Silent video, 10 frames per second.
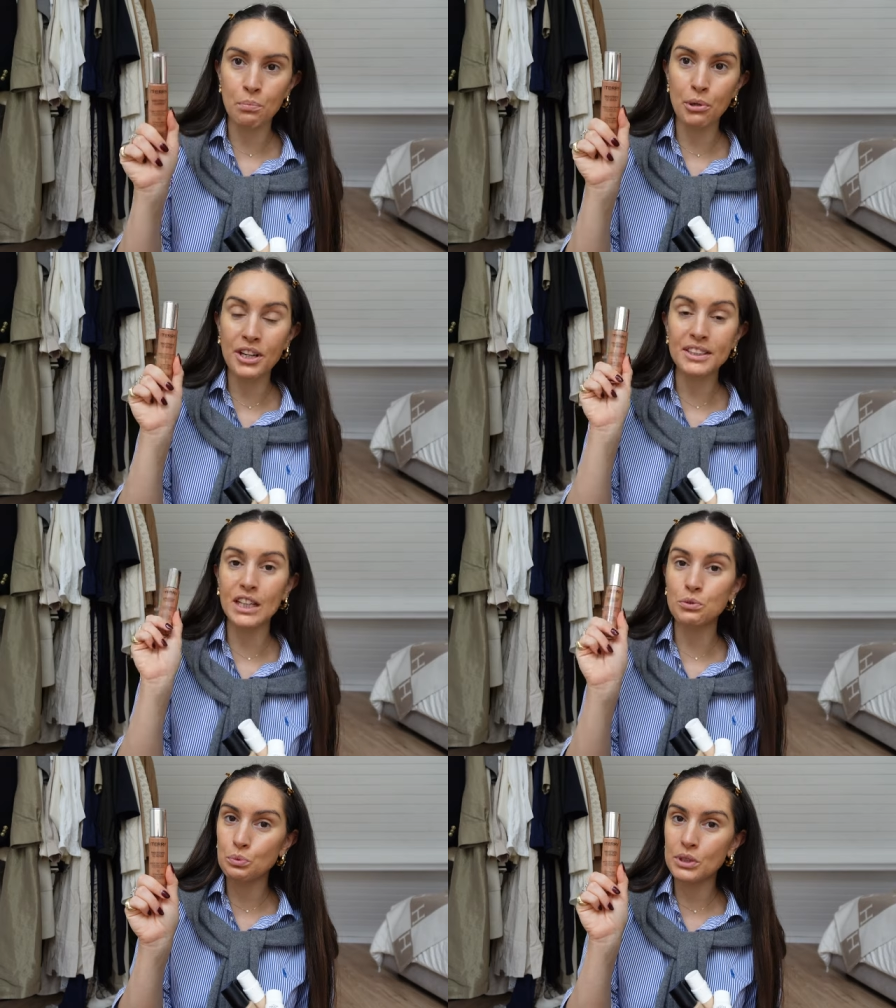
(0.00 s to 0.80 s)
A product
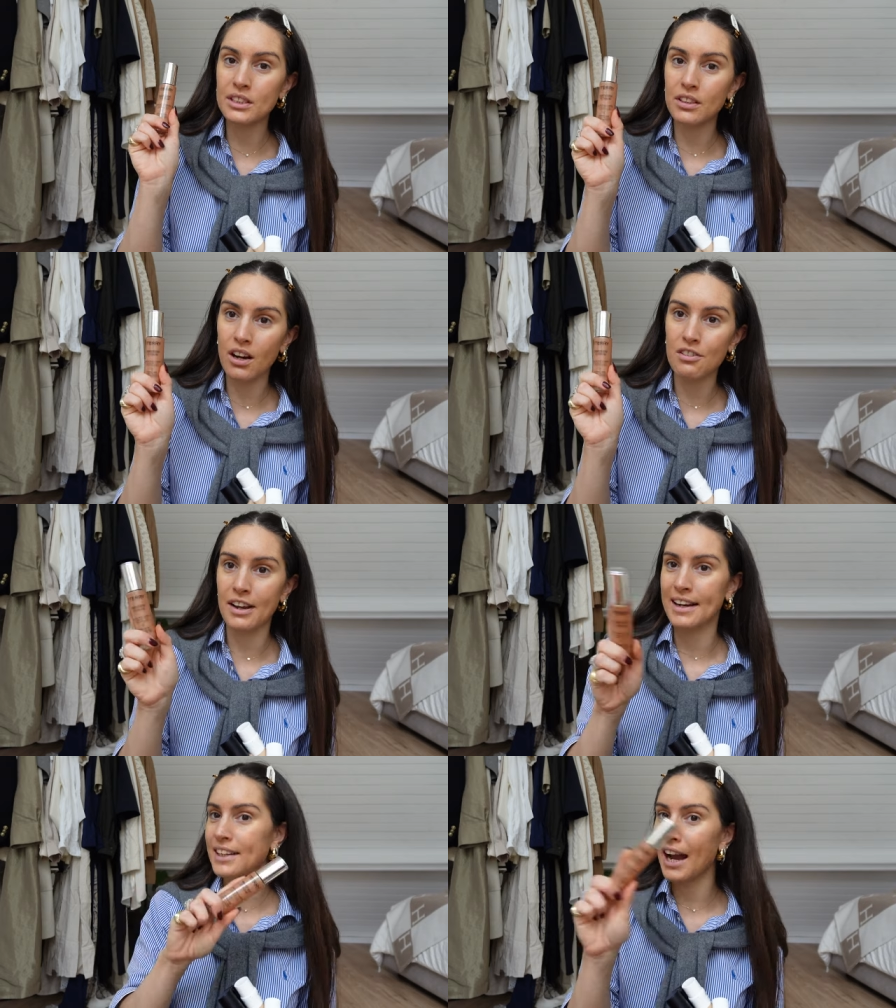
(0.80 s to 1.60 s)
I really love
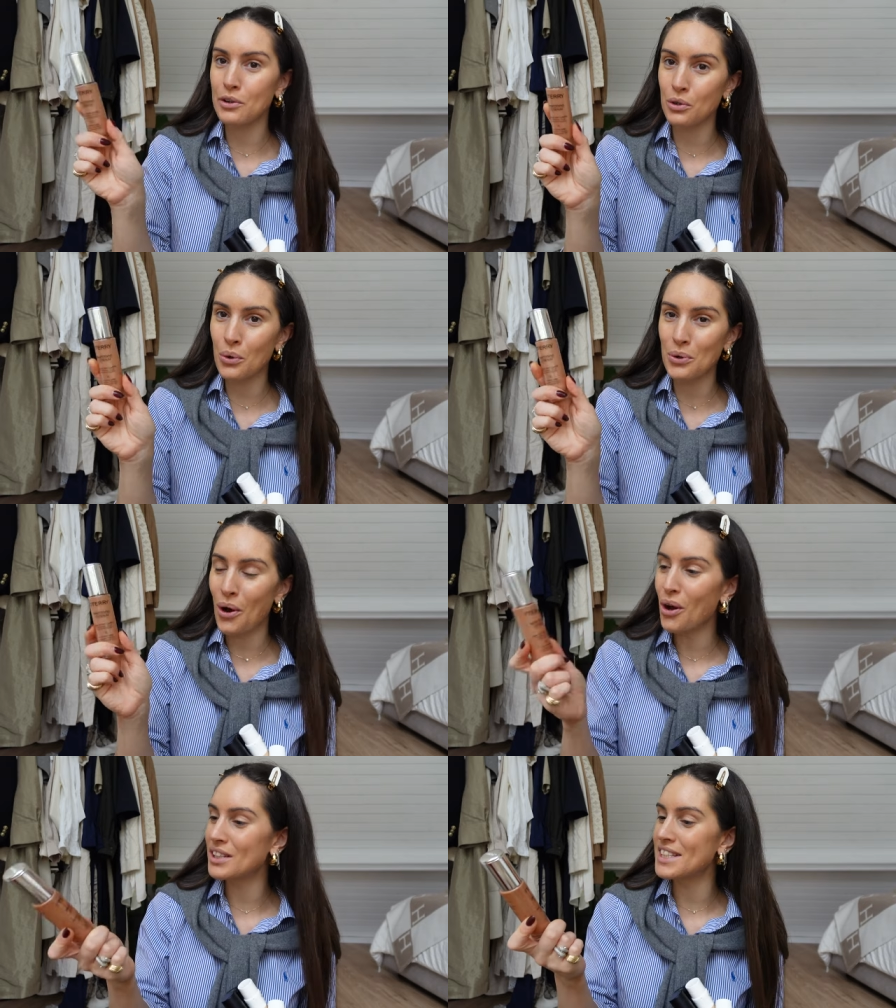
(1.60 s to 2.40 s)
and cannot go on
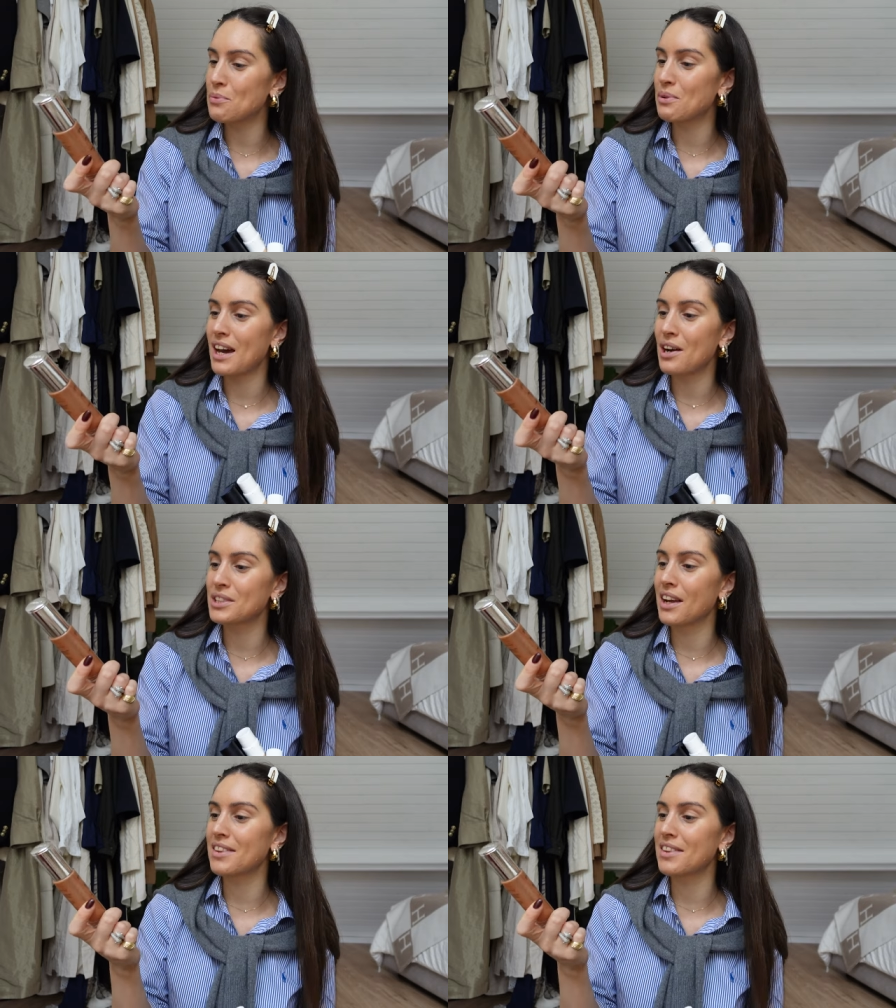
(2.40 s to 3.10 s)
holiday without.